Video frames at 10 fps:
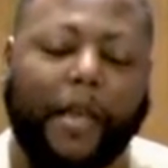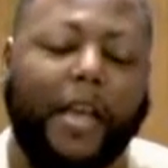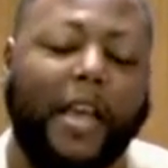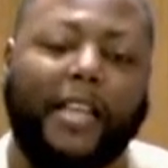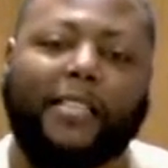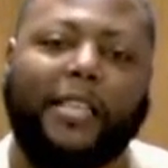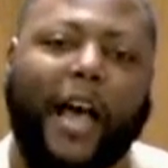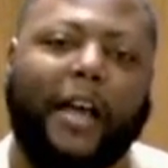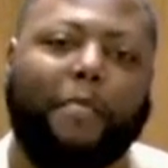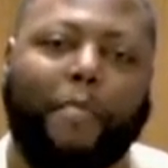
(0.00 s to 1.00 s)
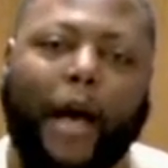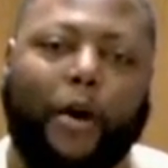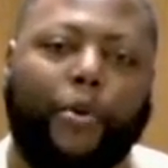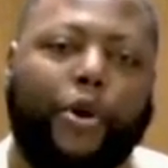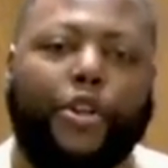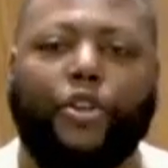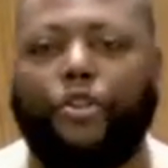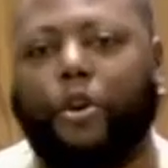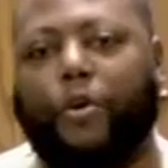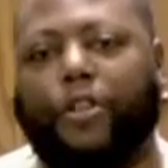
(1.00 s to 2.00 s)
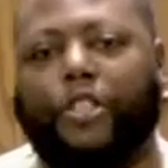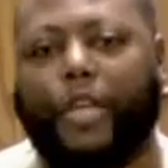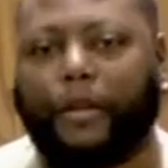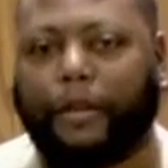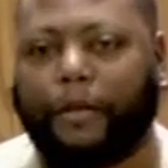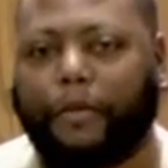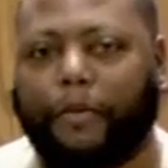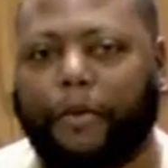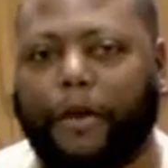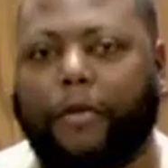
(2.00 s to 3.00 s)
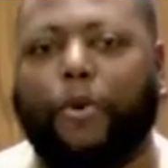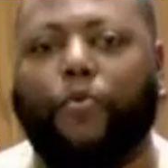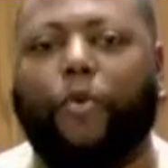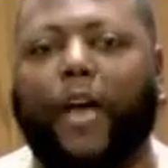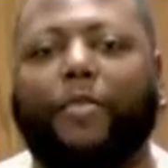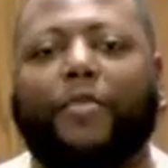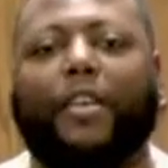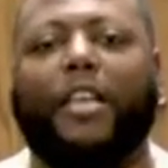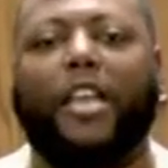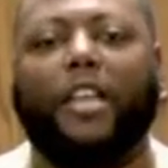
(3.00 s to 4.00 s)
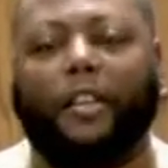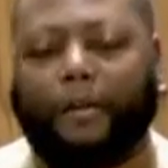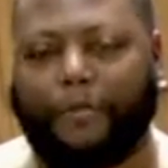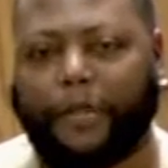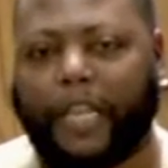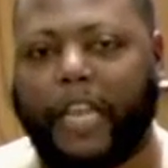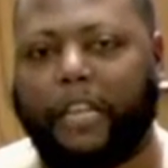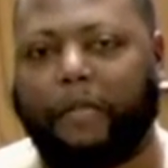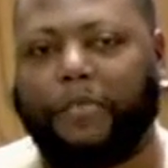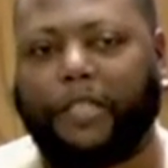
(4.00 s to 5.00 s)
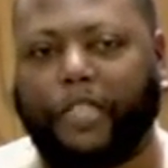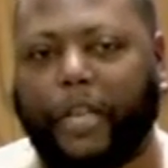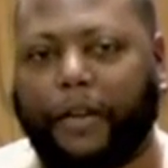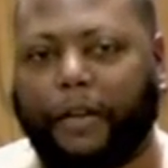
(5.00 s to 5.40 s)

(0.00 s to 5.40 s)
It's not about your agenda, but rather the kingdom kingdom's agenda.